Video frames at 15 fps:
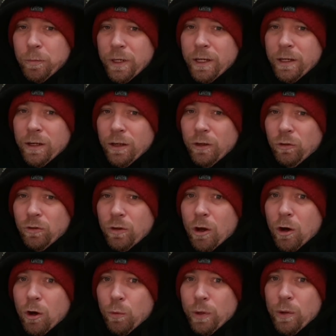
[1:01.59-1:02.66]
Because
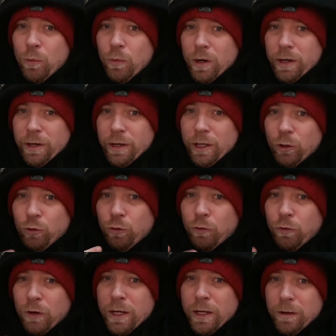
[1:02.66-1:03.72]
all we want is
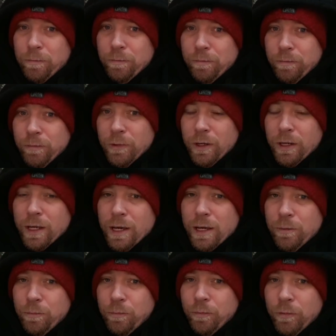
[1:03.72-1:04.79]
freedom,
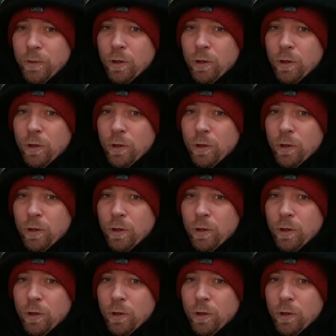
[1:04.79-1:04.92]
okay?